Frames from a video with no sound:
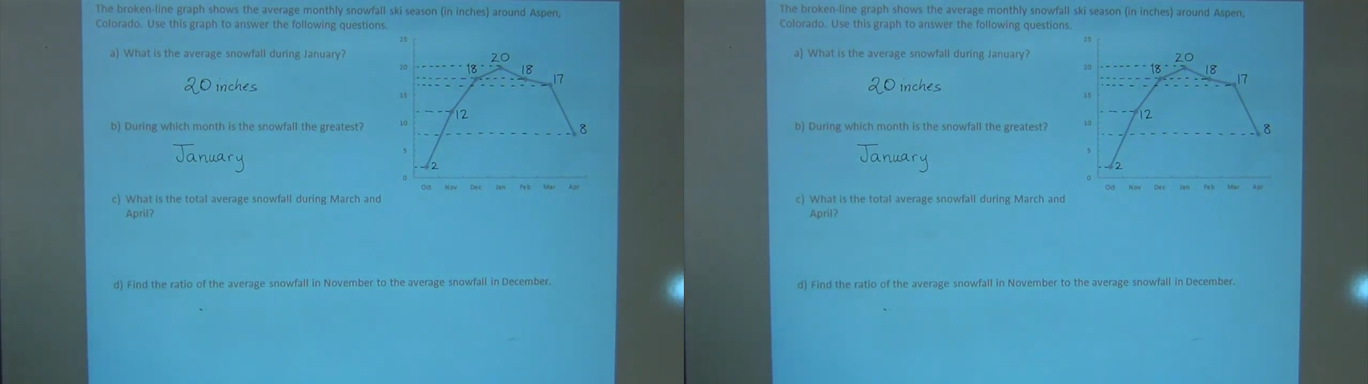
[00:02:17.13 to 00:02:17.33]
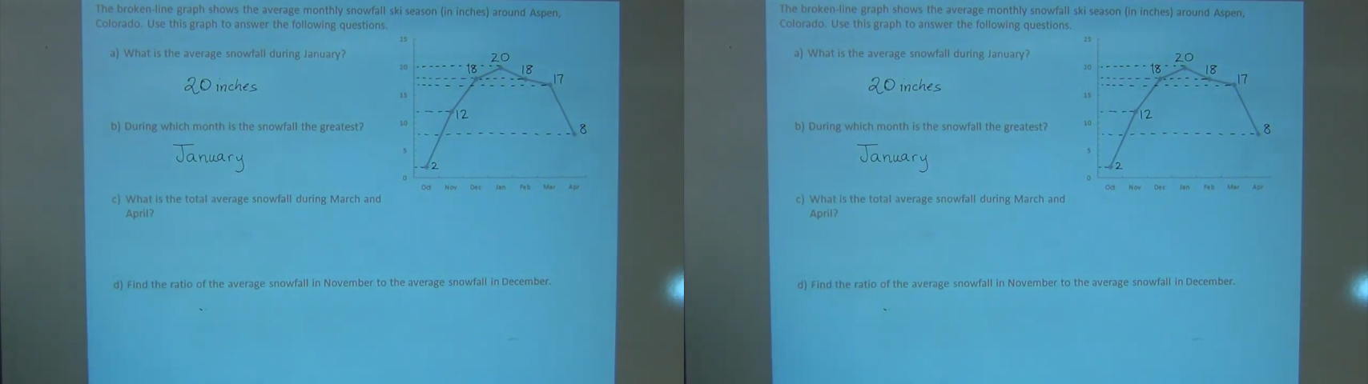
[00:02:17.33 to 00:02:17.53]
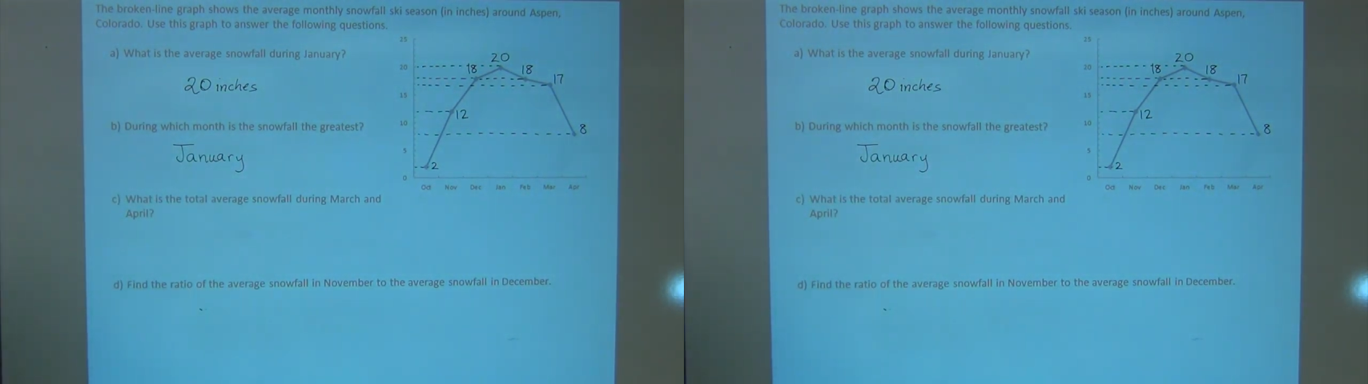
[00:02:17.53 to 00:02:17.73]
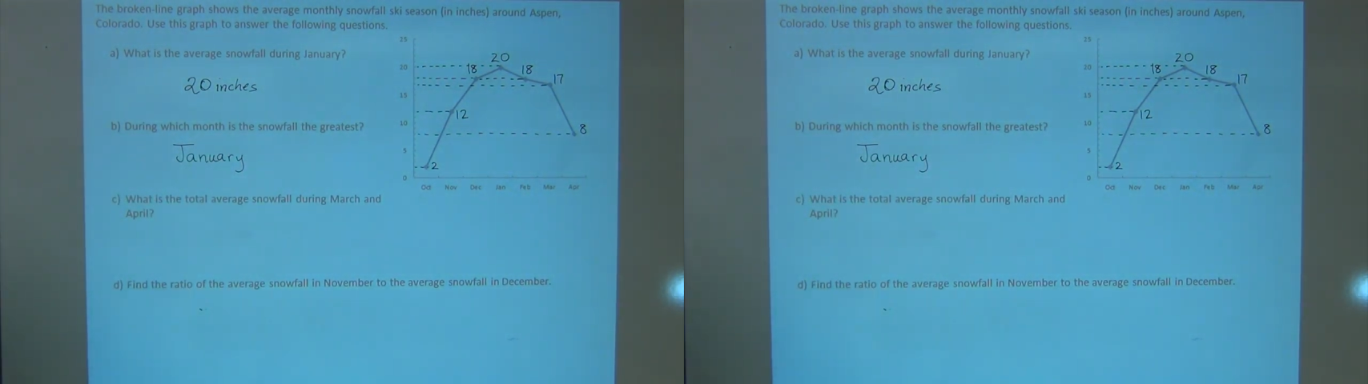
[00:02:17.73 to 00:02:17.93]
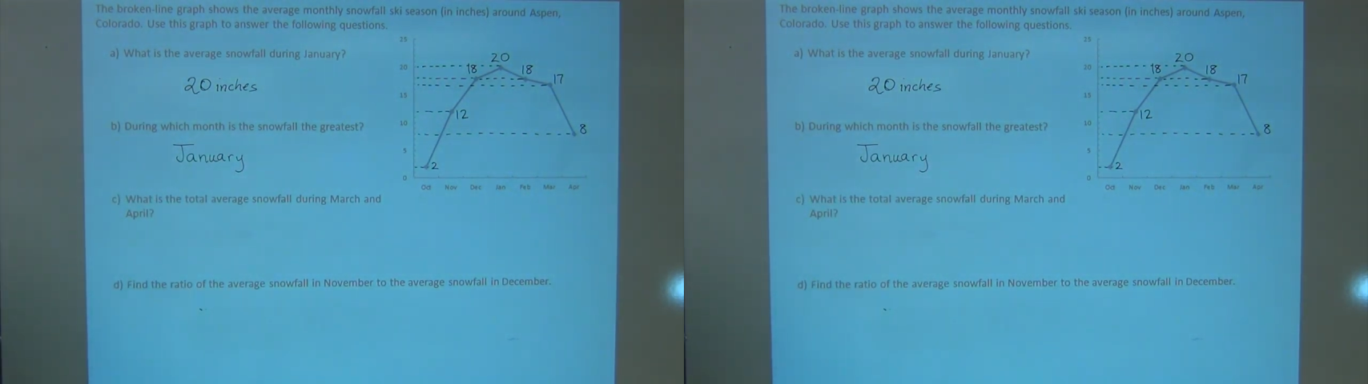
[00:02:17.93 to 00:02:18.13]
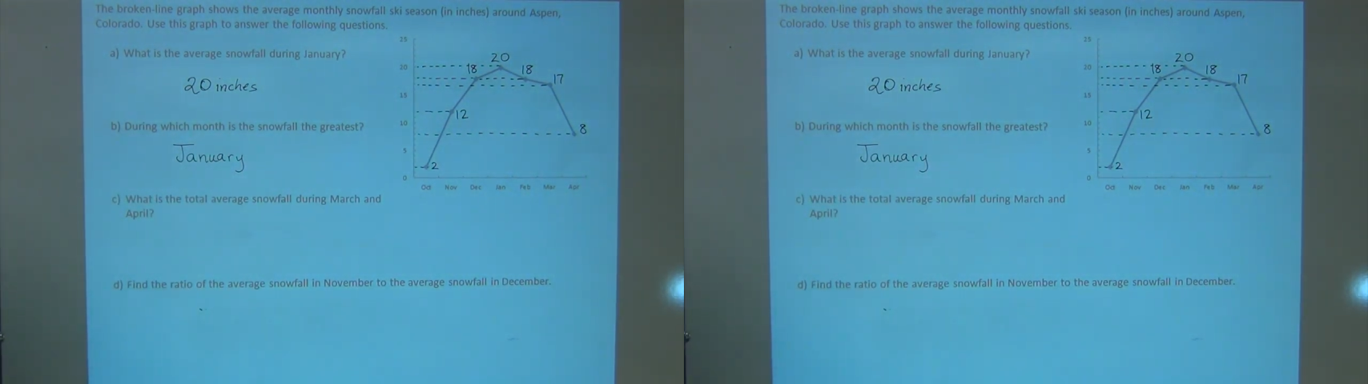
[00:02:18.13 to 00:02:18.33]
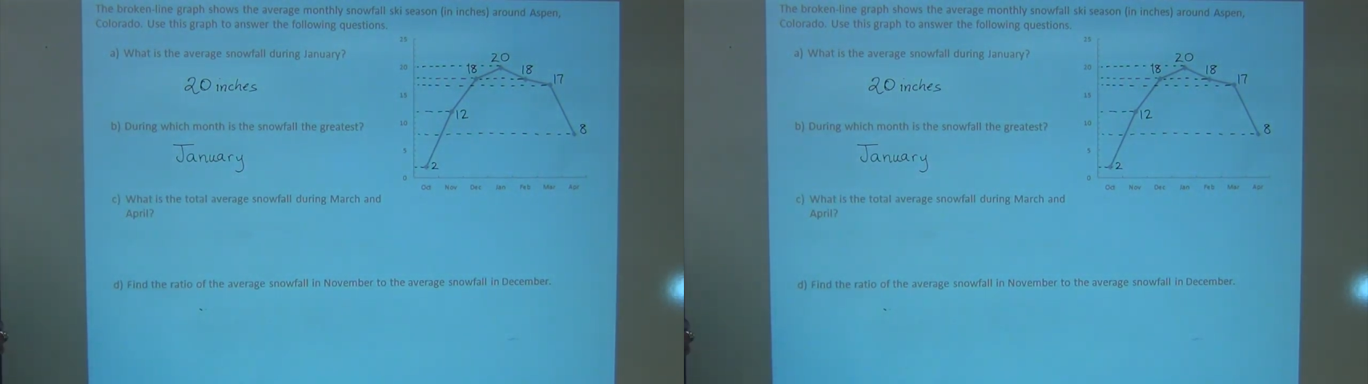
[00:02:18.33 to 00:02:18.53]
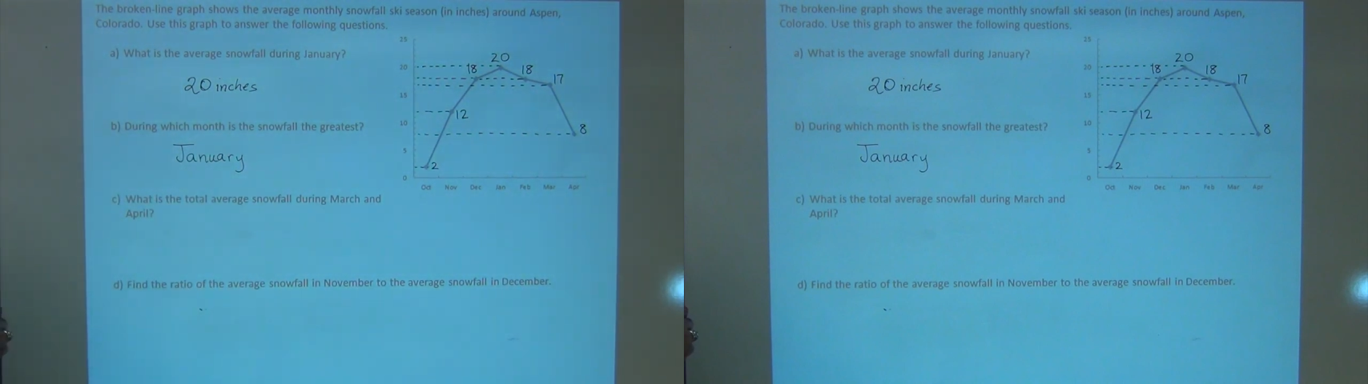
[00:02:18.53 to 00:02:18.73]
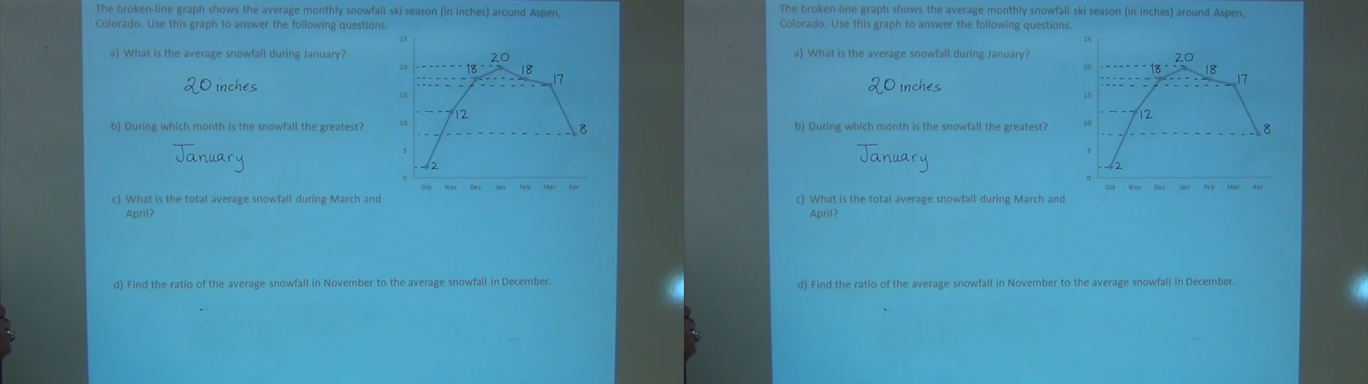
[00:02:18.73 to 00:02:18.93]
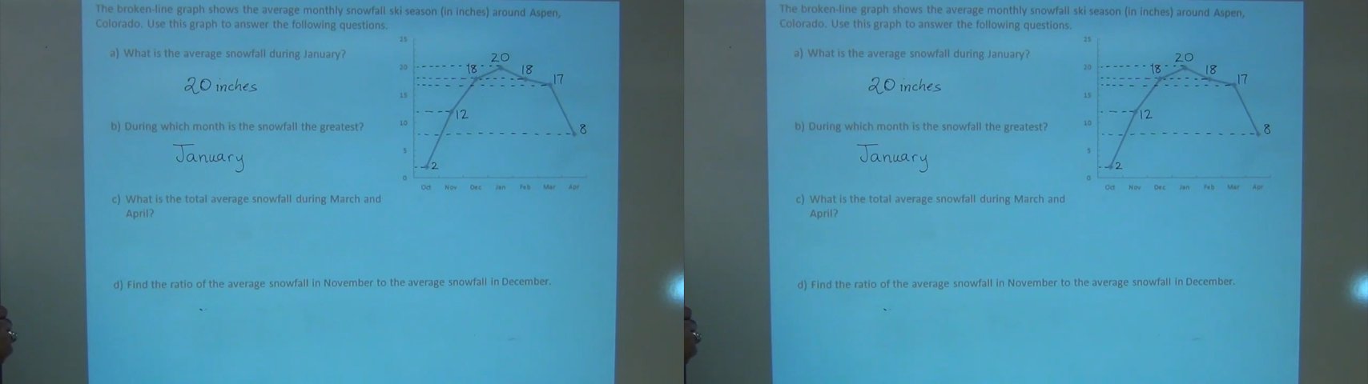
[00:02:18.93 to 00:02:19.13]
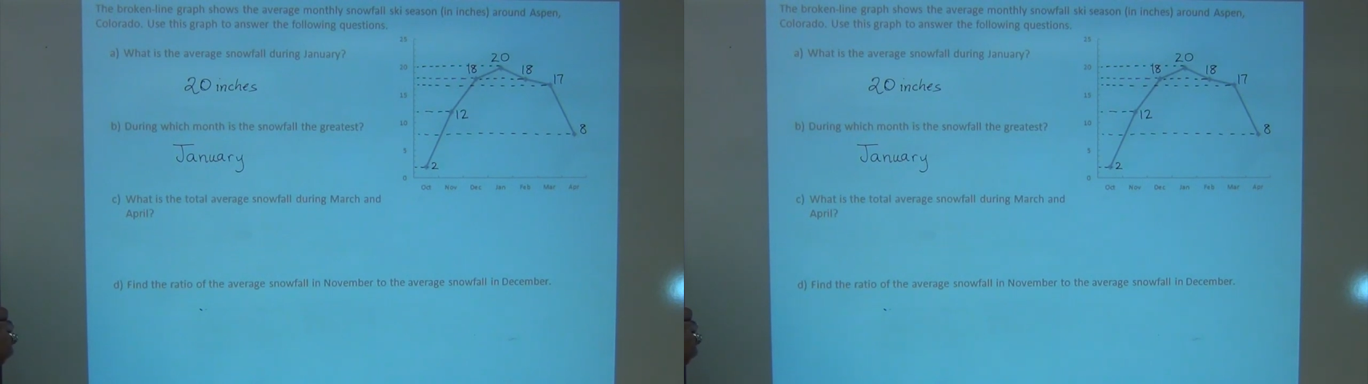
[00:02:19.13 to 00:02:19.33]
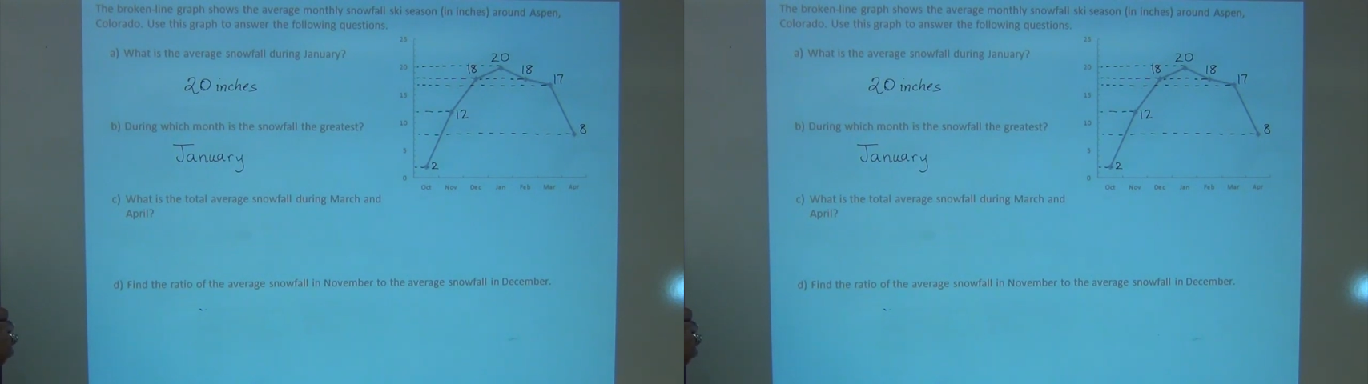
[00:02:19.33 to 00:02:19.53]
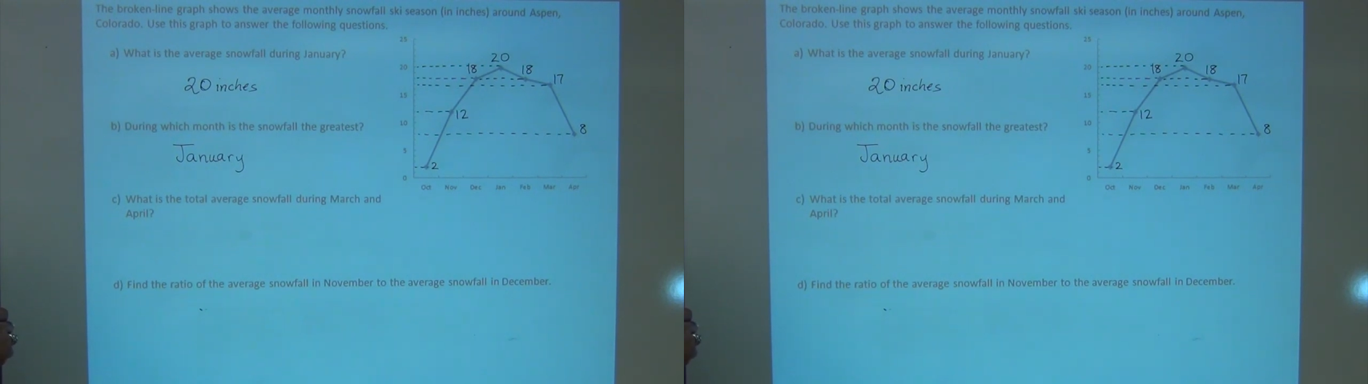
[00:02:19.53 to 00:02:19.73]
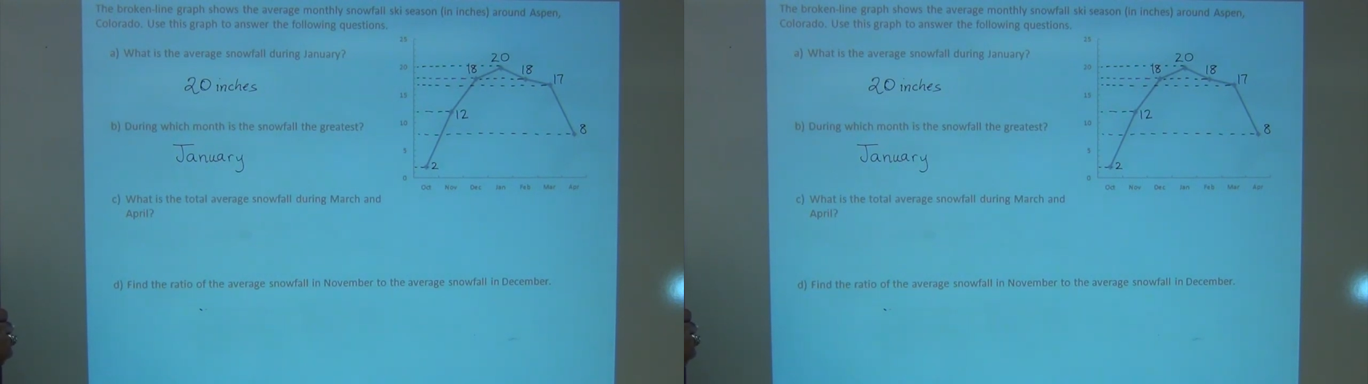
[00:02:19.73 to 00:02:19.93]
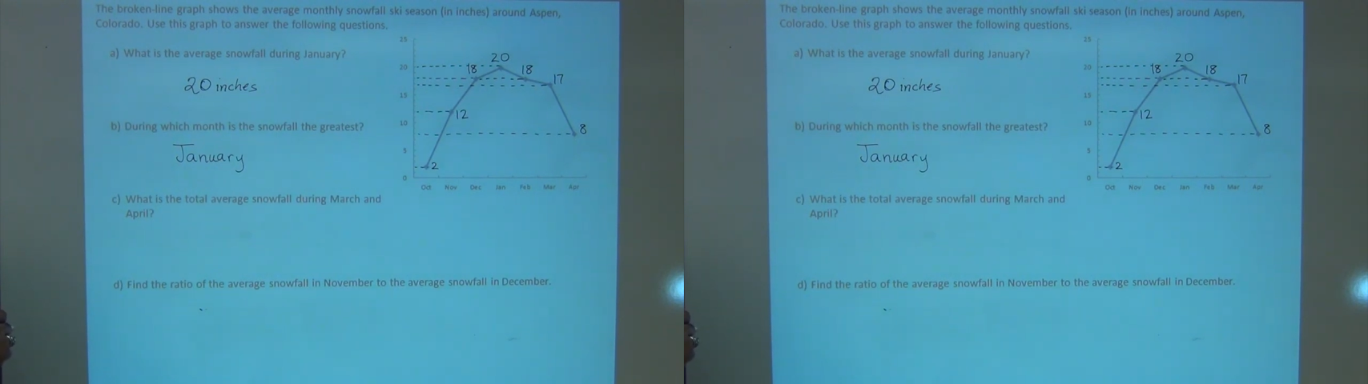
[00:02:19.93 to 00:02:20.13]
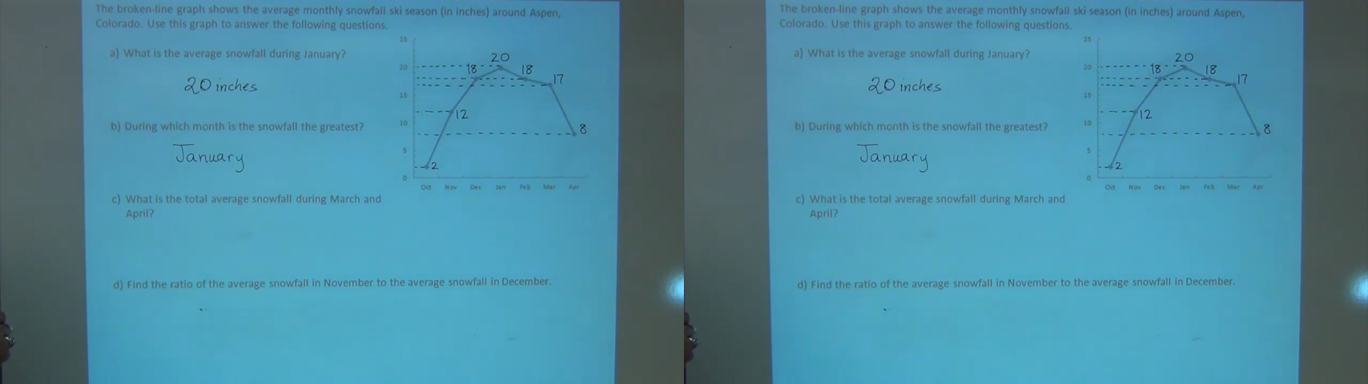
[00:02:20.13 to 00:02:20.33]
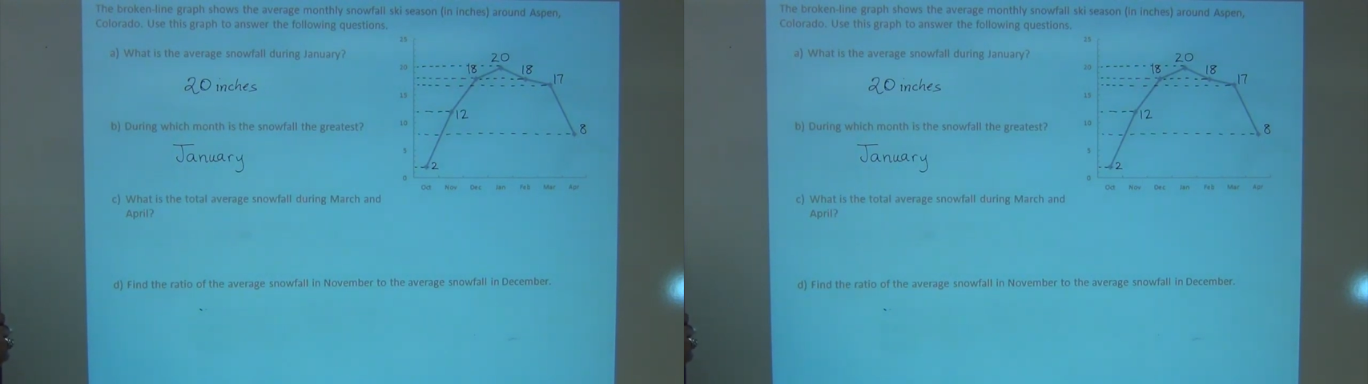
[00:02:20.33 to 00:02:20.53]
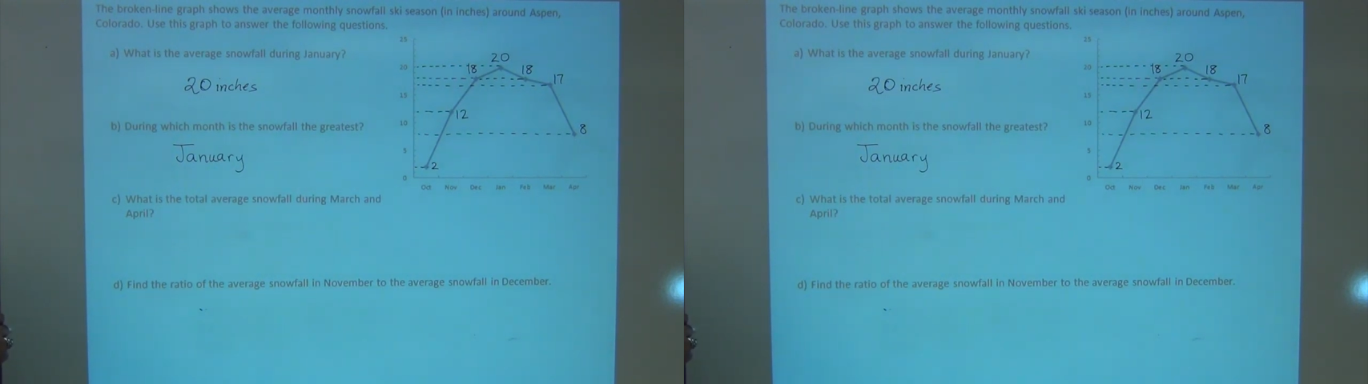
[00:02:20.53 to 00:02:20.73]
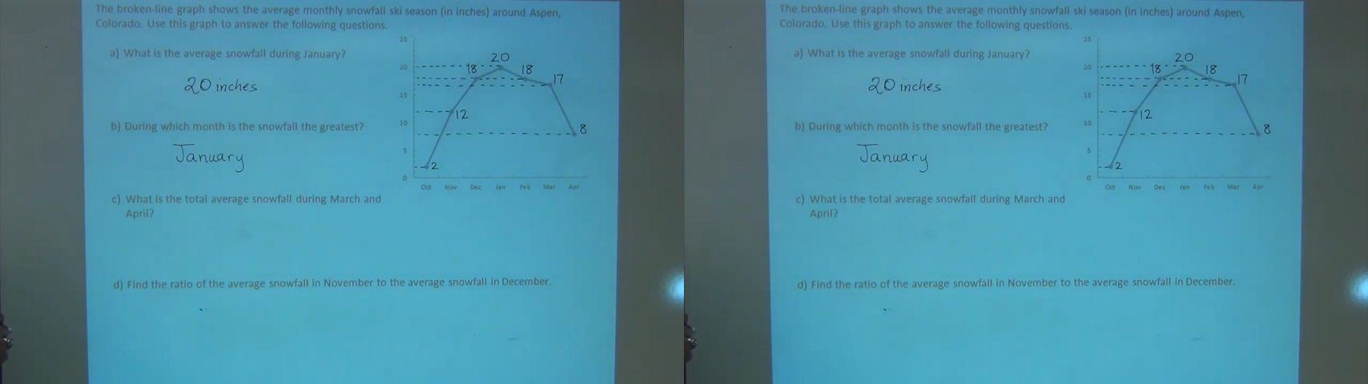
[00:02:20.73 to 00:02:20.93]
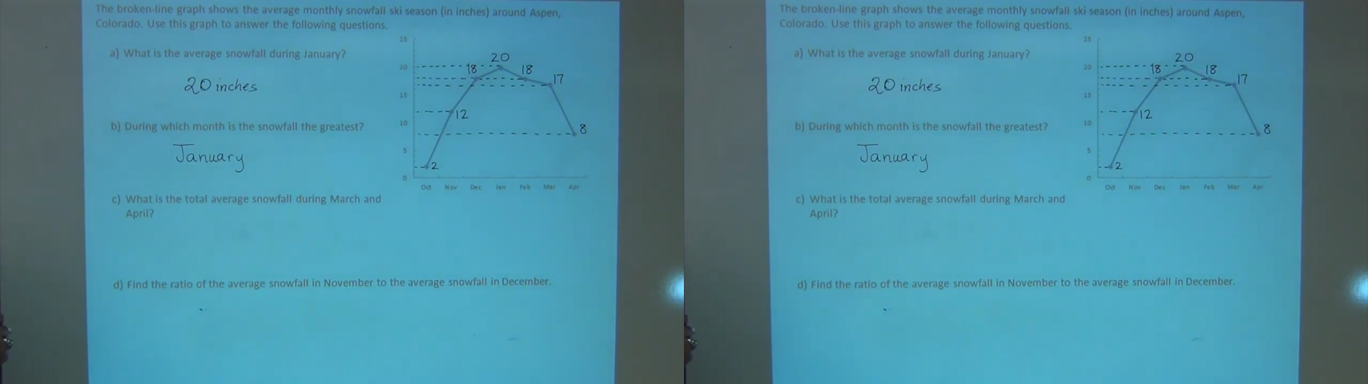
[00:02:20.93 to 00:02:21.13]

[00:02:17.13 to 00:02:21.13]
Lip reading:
(no speaker visible)